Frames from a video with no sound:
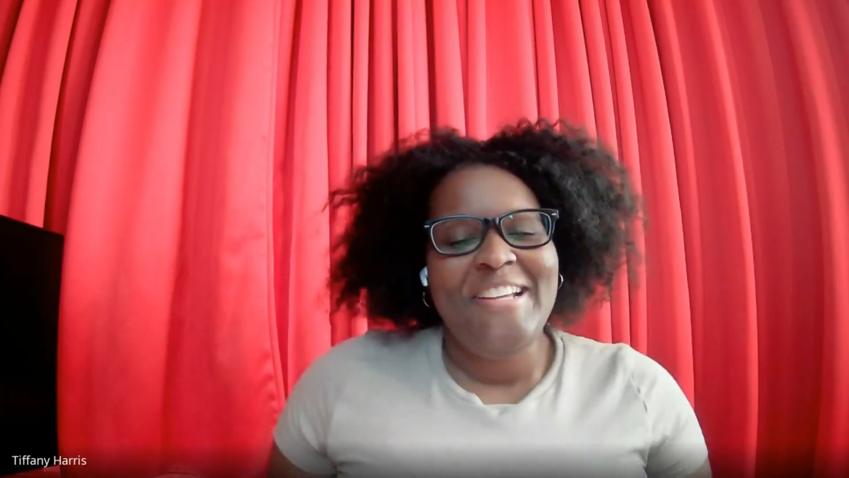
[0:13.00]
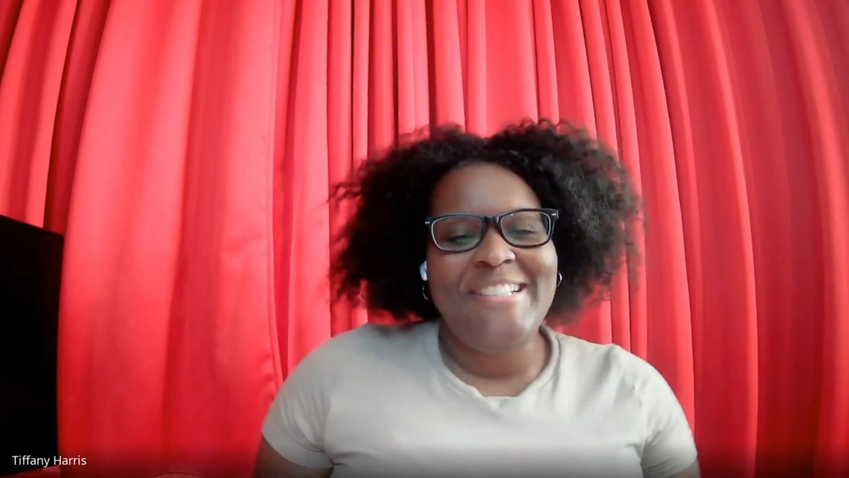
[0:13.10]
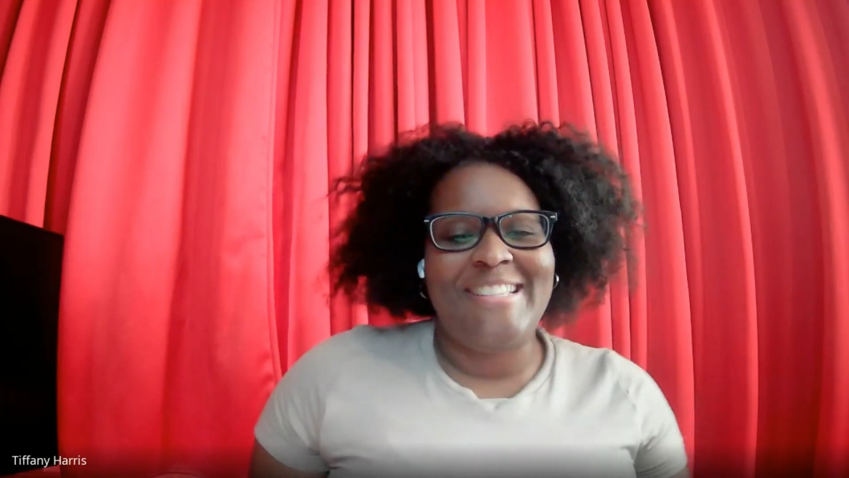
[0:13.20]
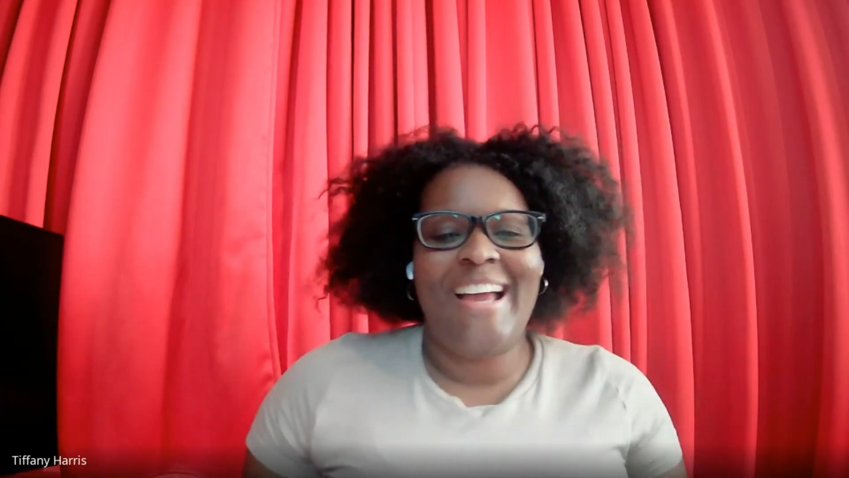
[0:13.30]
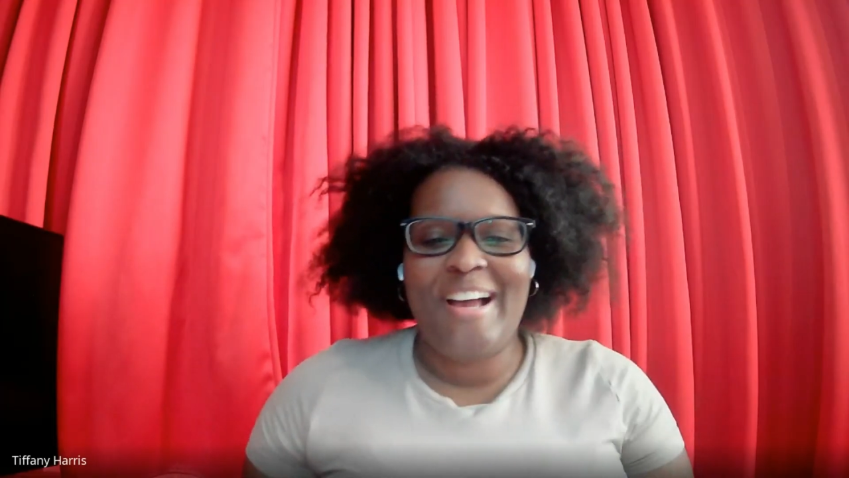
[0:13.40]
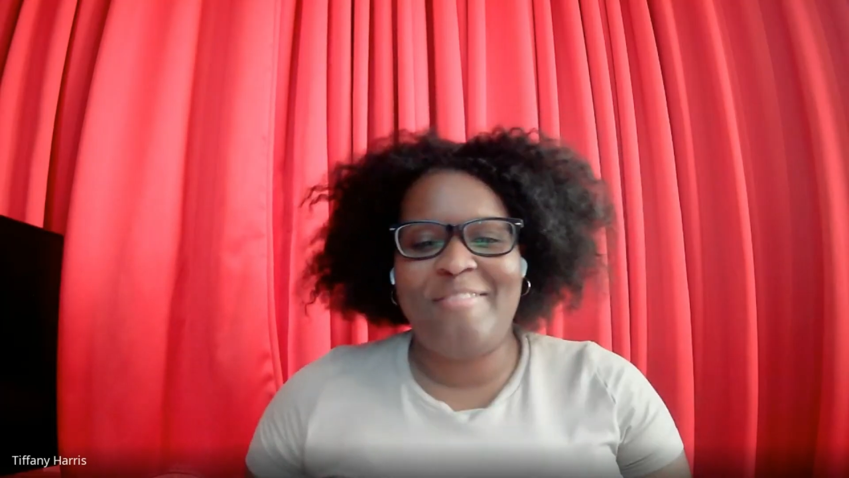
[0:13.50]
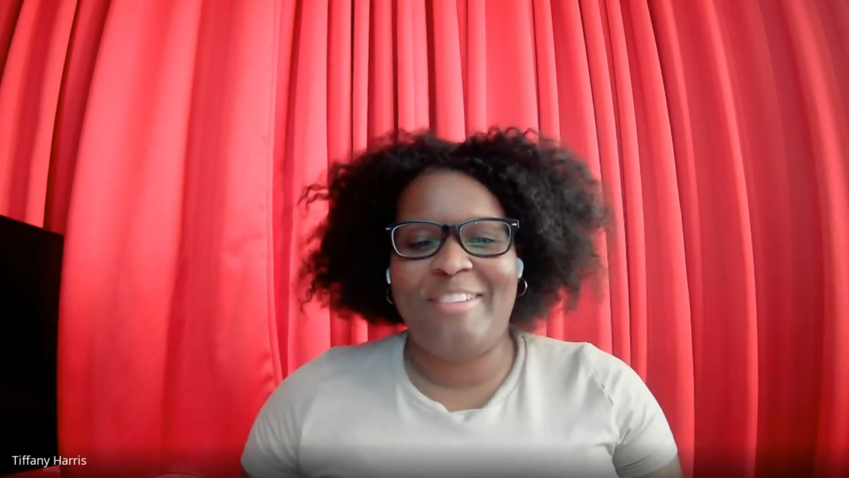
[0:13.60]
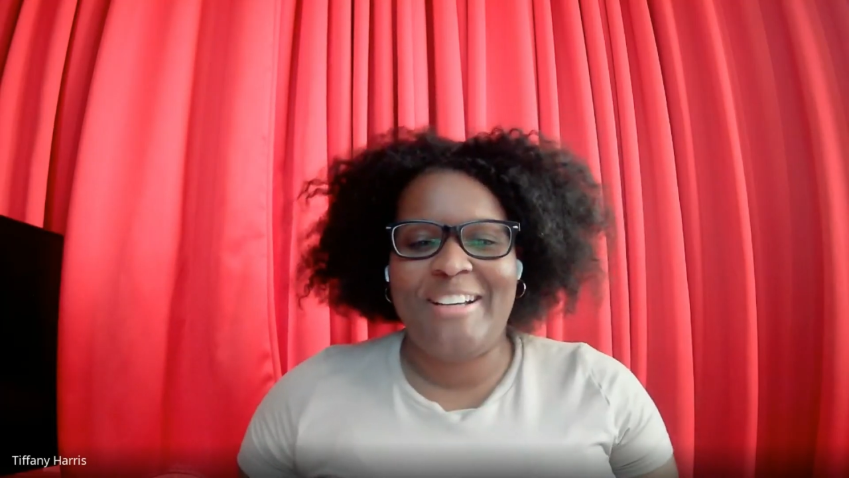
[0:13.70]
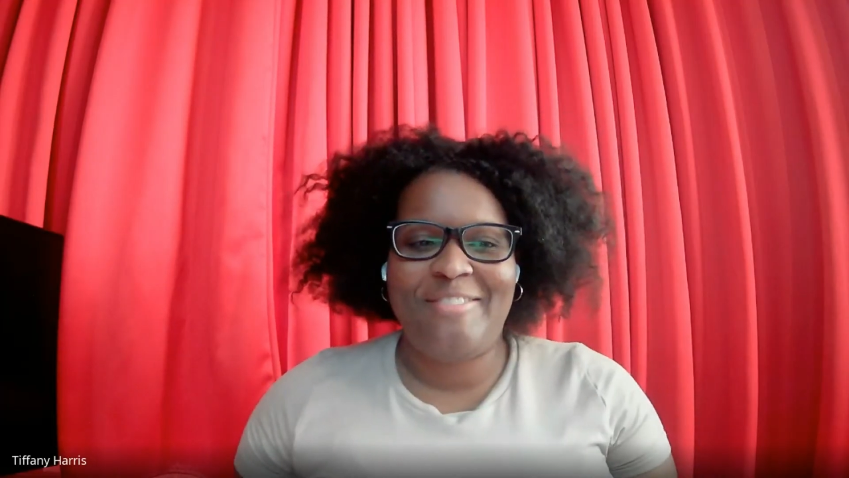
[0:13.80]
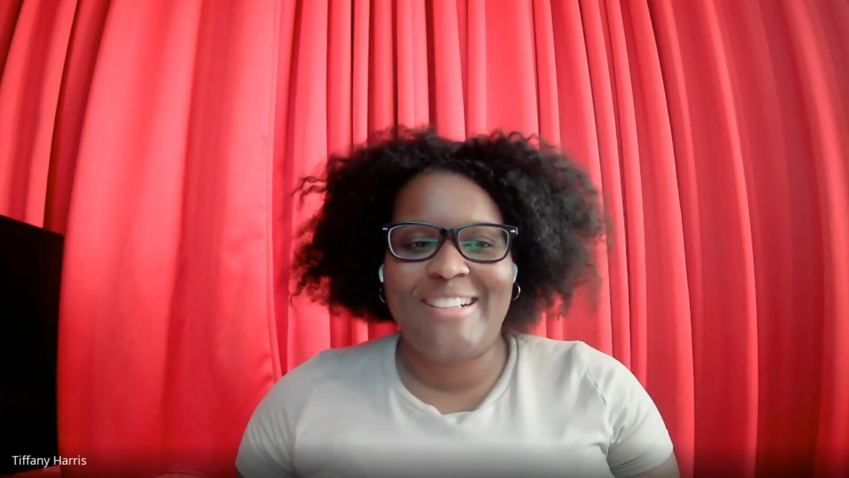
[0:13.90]
to have
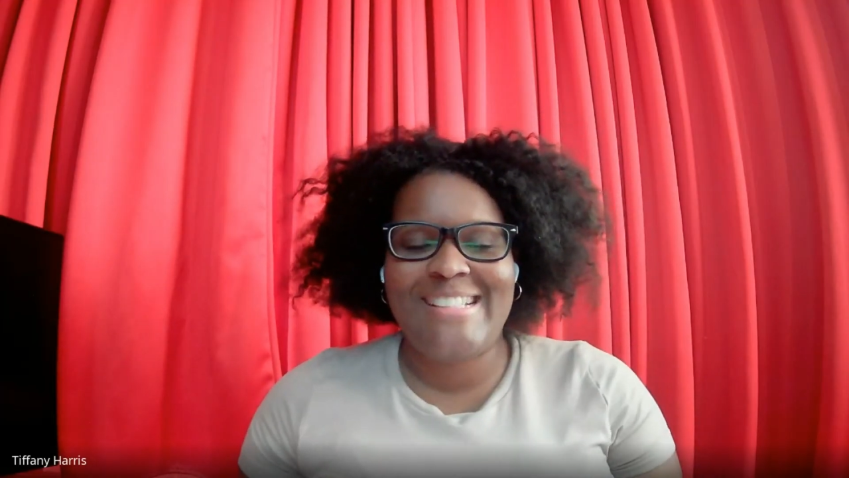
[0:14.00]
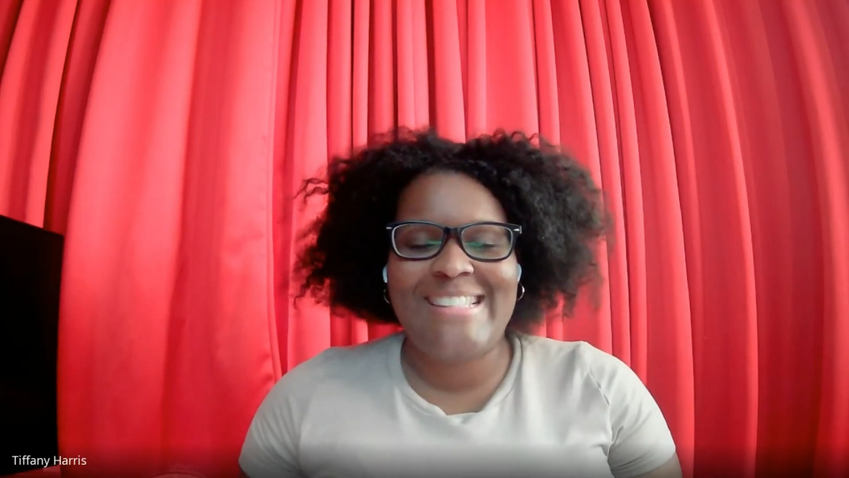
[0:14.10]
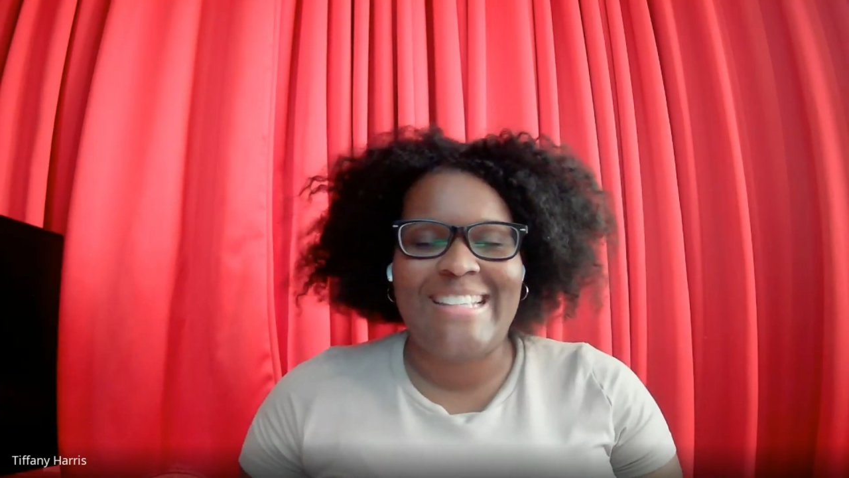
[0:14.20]
my first